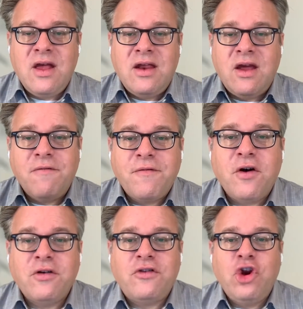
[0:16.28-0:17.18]
Now,
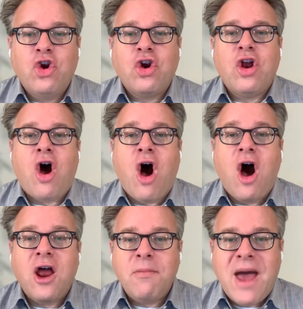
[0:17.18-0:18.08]
first, you're going to
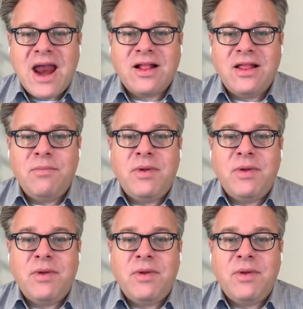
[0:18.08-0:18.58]
automatically